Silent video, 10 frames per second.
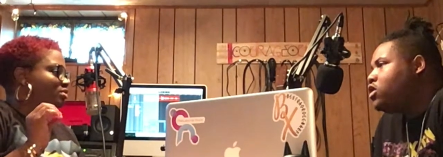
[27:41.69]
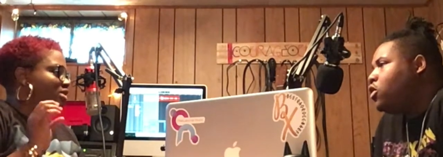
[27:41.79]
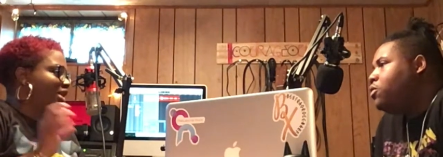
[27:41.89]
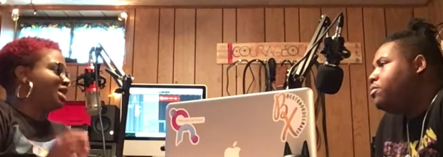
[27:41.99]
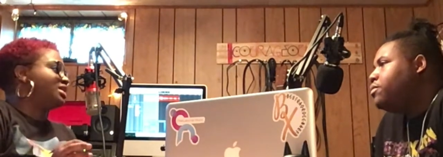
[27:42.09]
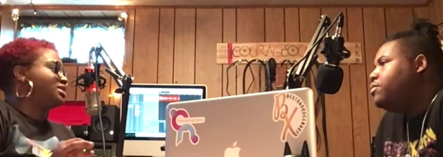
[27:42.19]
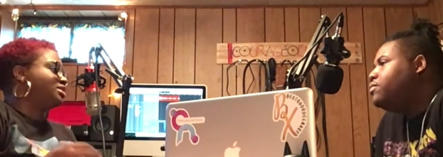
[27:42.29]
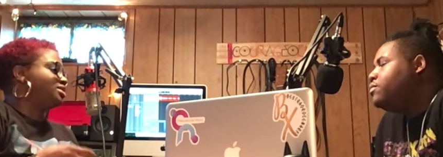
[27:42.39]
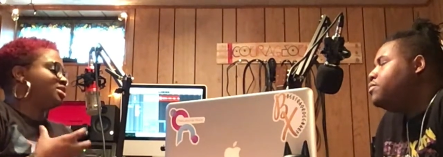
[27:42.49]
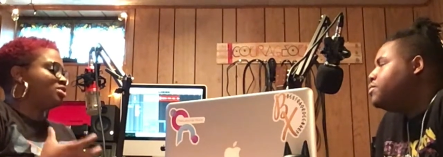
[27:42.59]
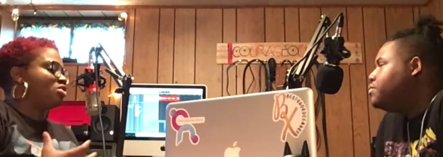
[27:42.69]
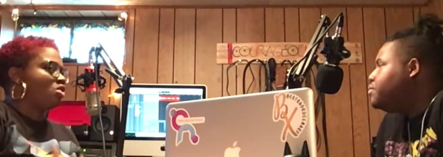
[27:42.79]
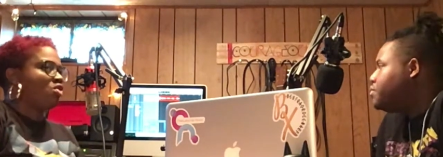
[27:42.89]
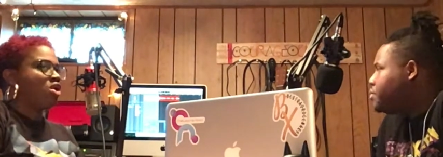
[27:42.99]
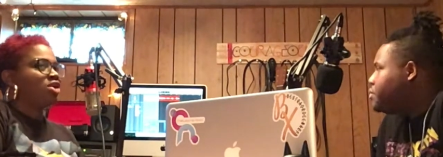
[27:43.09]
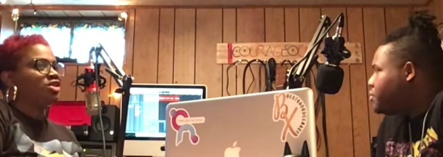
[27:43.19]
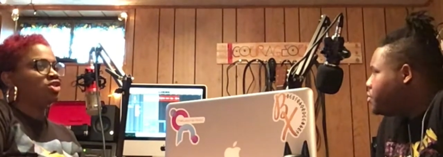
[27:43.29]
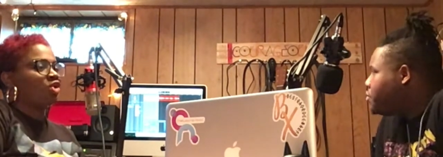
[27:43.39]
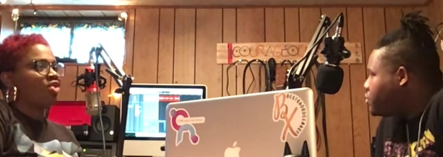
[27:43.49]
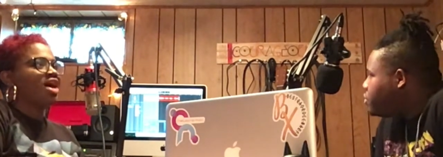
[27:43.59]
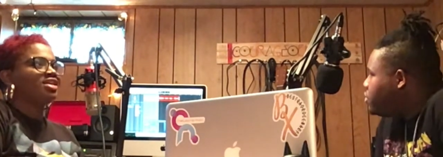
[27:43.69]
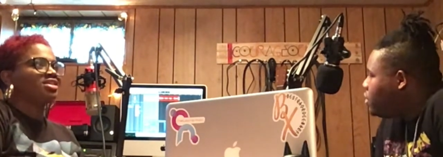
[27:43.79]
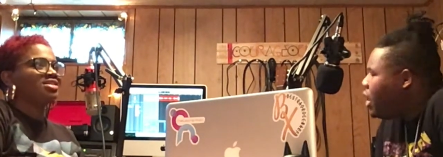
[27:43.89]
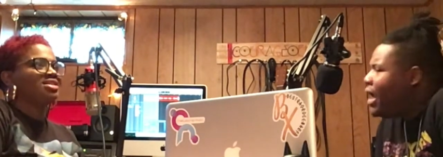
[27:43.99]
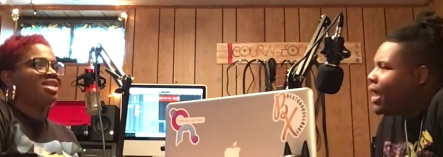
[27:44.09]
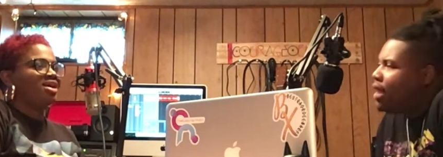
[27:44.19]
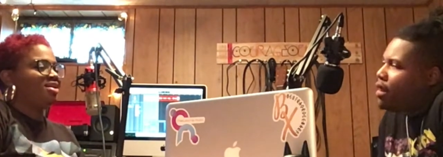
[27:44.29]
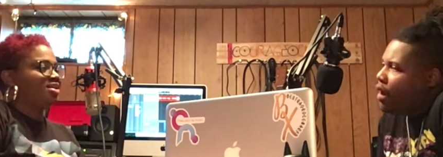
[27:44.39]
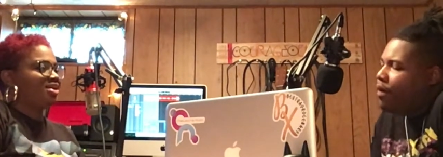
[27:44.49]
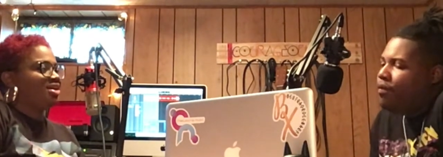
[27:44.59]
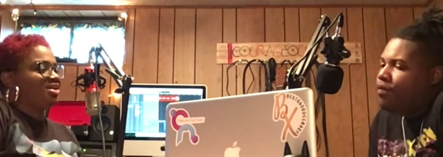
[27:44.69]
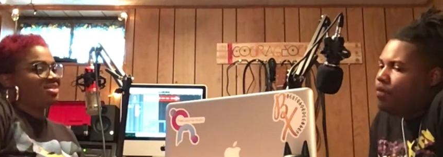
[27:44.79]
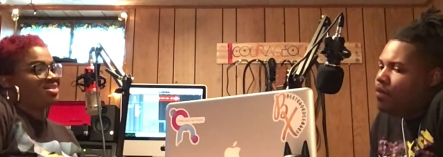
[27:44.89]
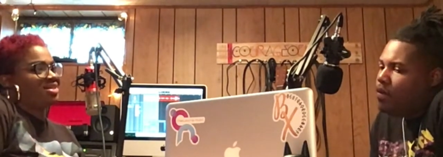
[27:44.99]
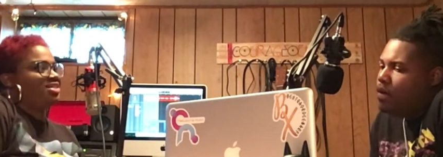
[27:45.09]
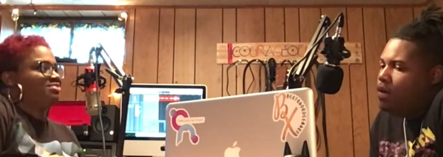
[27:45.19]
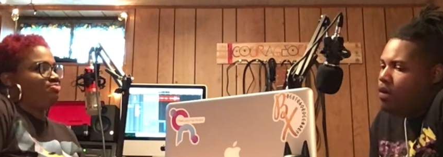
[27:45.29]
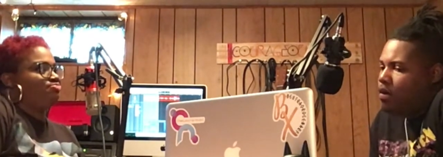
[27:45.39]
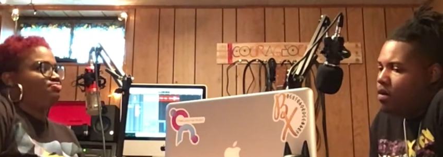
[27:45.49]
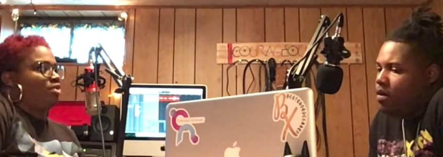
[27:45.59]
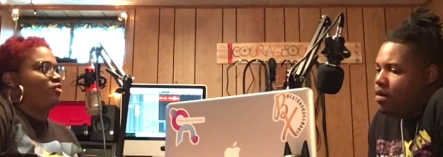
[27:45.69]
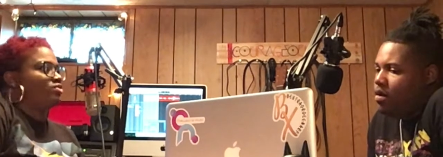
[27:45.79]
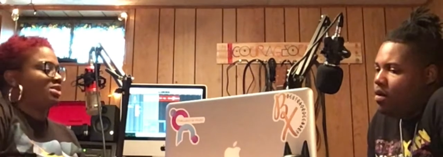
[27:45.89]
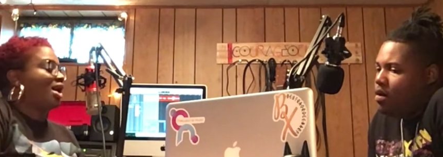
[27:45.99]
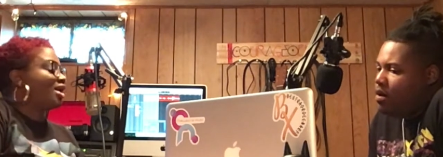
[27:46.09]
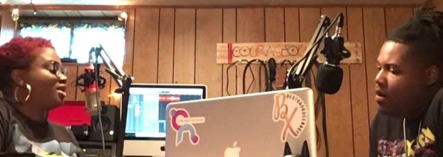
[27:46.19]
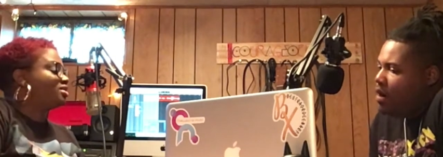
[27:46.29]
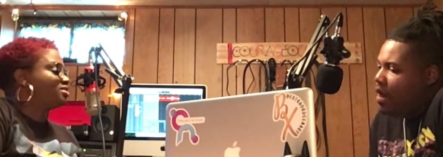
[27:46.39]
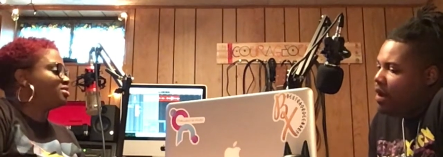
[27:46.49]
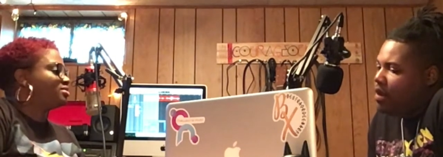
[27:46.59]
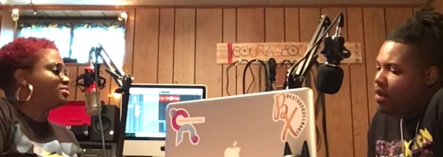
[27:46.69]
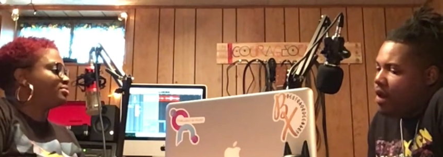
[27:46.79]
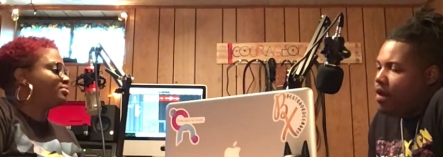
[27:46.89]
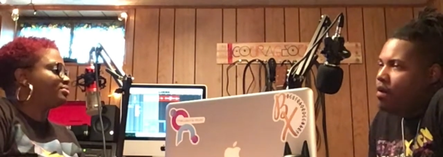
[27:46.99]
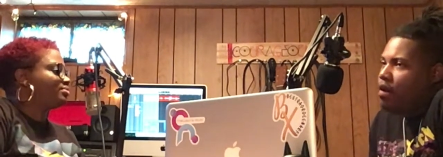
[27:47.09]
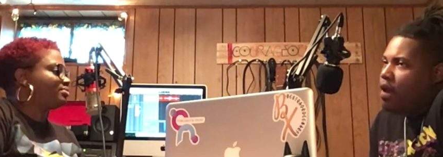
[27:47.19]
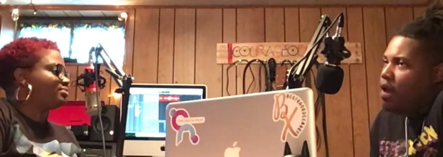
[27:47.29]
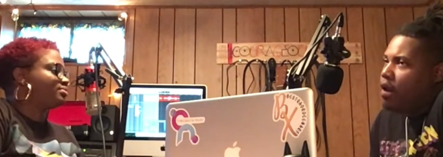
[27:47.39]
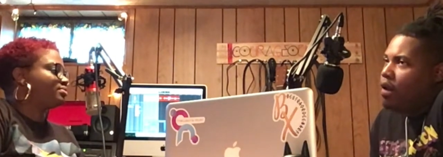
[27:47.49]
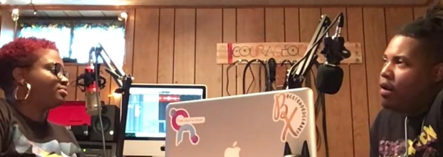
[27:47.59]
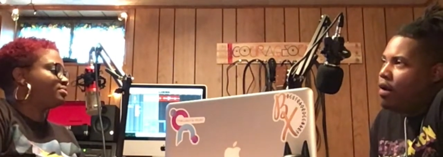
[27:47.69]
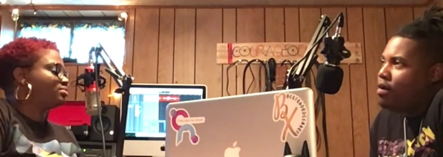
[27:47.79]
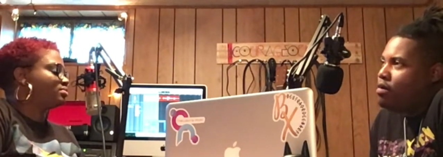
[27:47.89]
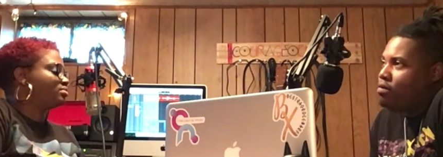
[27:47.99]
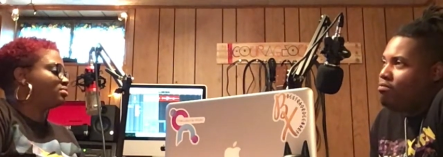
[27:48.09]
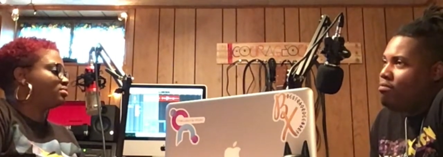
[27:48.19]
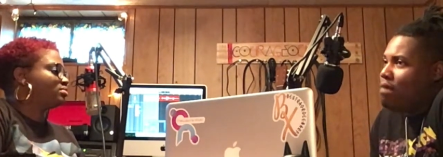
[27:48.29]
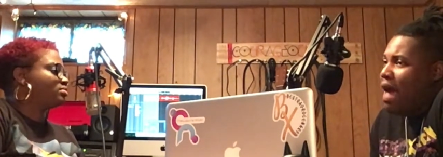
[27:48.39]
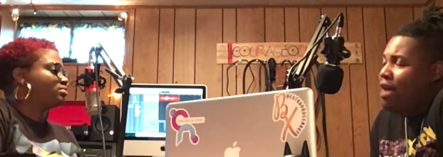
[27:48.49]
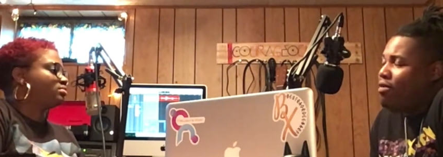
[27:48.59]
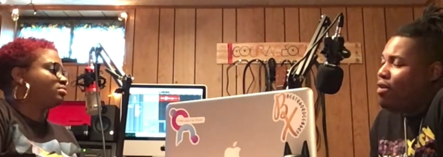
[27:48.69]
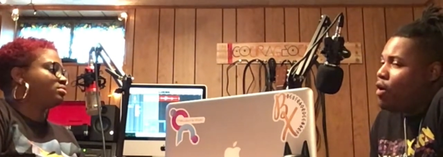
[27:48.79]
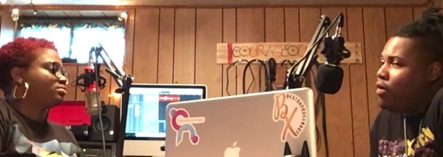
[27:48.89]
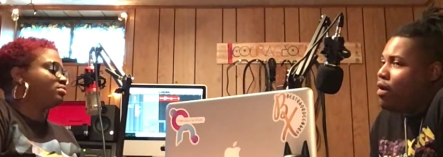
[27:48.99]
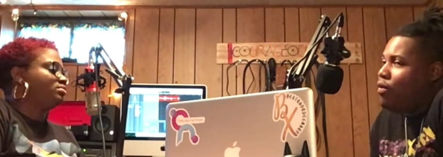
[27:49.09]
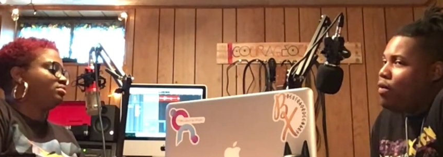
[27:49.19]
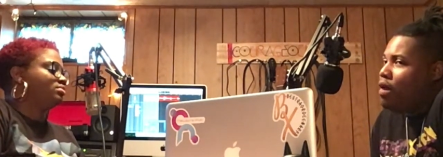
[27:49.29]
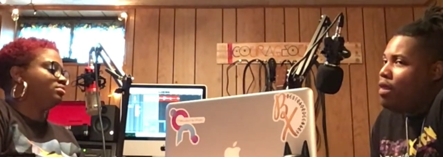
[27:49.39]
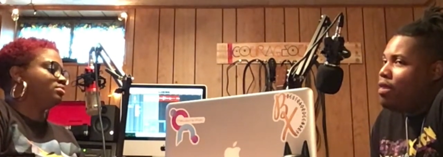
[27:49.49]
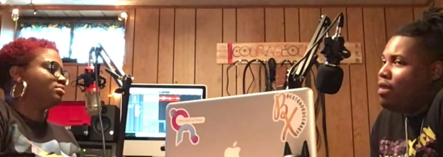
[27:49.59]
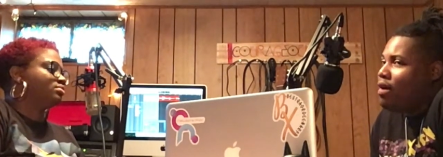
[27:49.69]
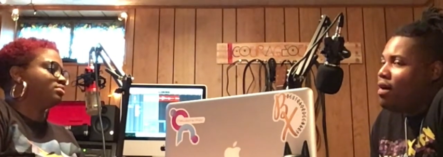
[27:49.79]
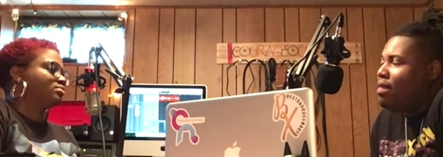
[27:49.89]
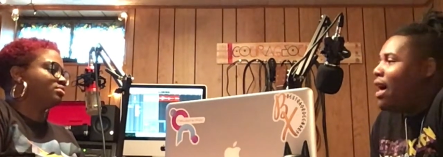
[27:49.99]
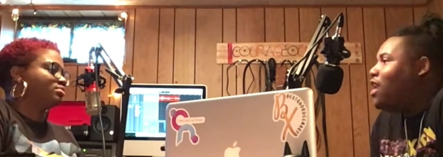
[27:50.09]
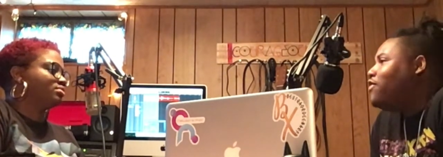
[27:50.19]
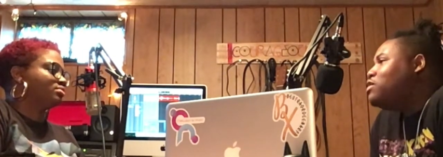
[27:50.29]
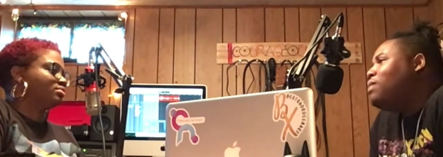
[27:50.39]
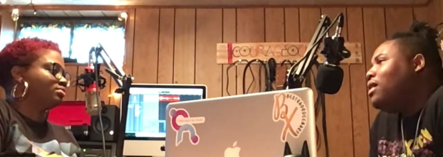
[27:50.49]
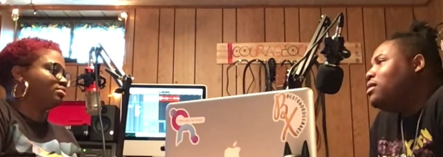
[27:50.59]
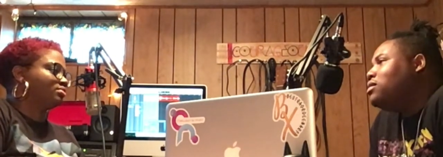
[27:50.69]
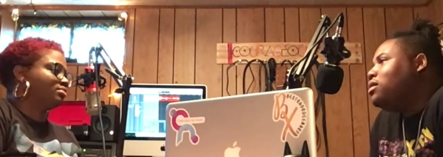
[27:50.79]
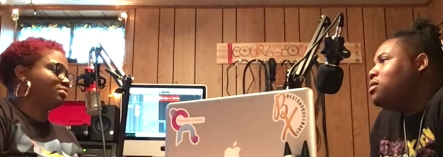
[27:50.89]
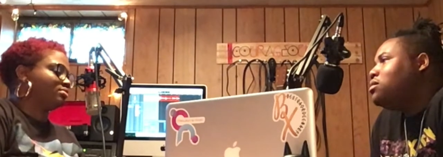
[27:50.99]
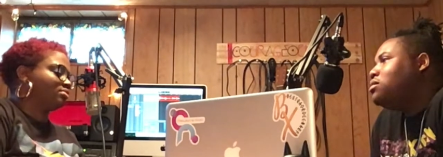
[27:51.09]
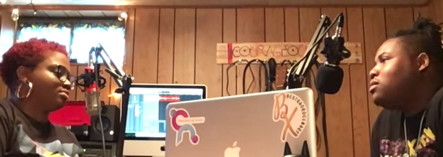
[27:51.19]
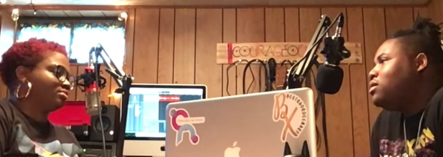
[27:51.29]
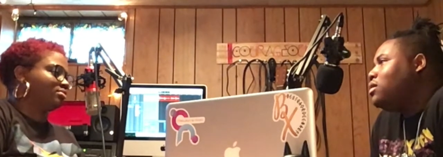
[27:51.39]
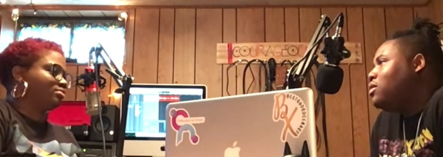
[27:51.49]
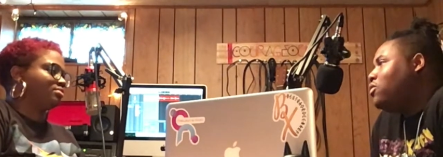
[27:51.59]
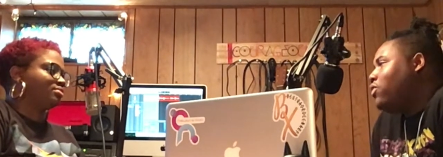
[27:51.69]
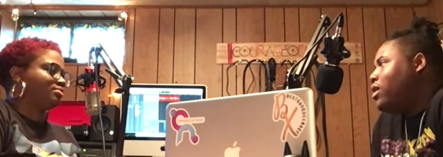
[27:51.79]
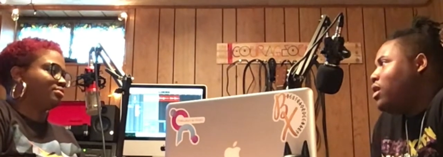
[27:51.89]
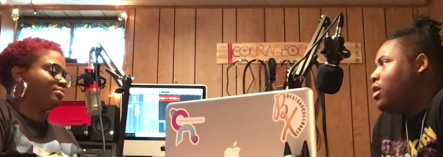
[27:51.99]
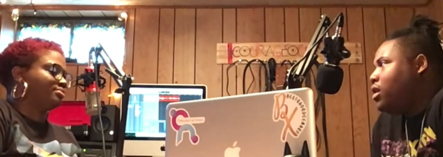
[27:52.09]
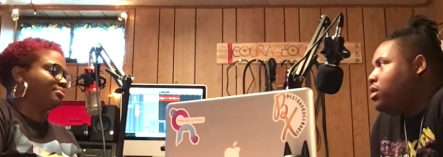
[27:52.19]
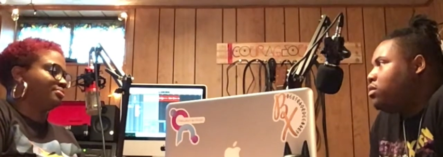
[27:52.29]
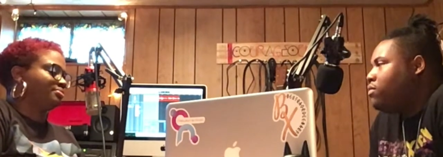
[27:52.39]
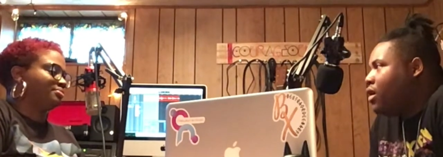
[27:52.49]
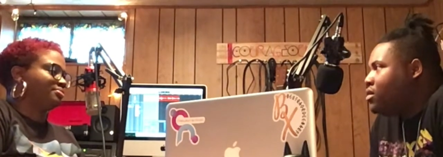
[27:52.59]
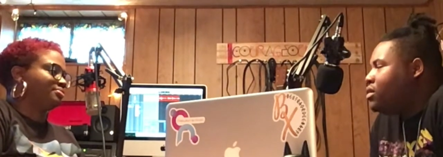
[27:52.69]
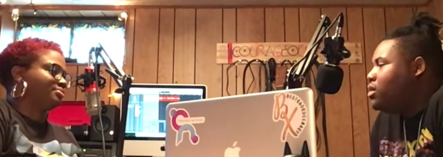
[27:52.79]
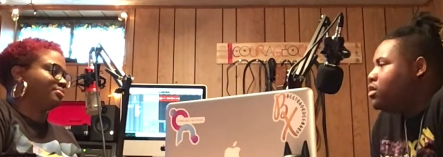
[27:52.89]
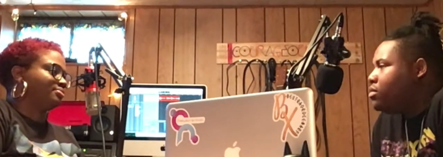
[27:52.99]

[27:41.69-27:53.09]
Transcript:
Speaker 1: lens, you know. So that's and I get that. It's it's both sides. I get that,
Speaker 2: and I don't agree with a lot of his politics. Granted, he's he's done some